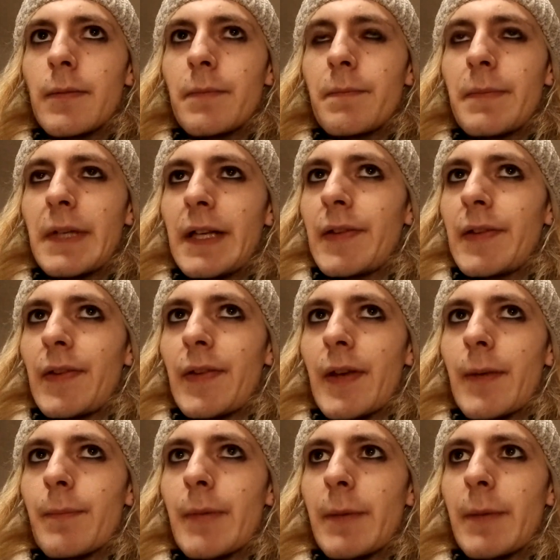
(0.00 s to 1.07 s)
but
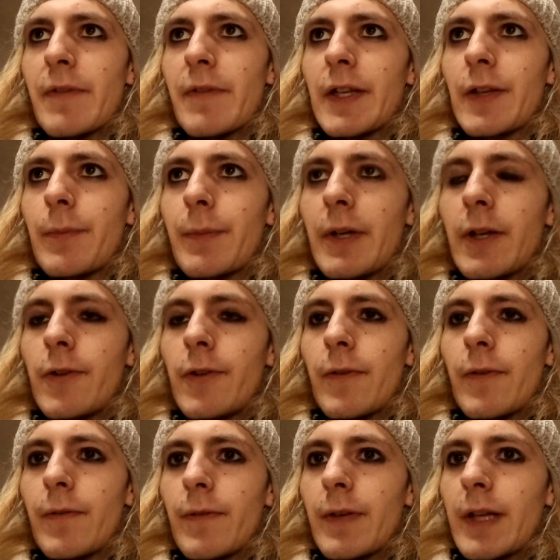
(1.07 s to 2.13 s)
uh, maybe that is because of
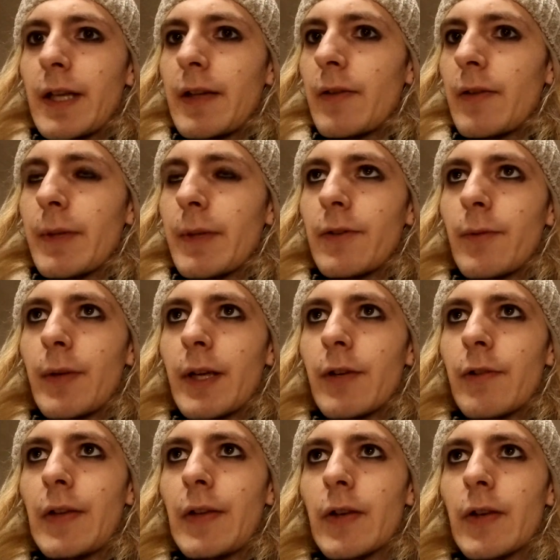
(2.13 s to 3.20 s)
it is meant to
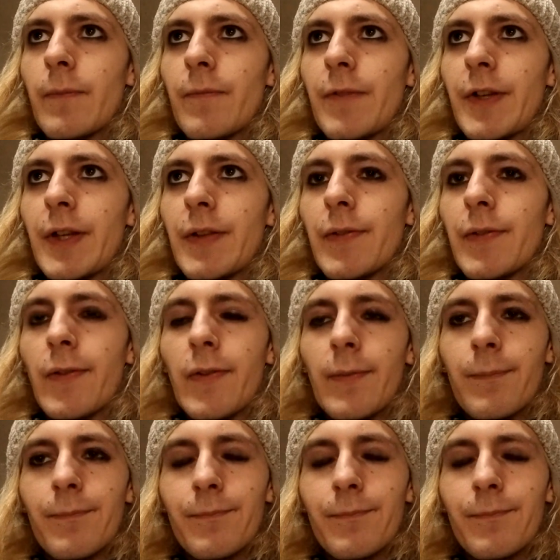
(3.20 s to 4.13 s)
increase confidence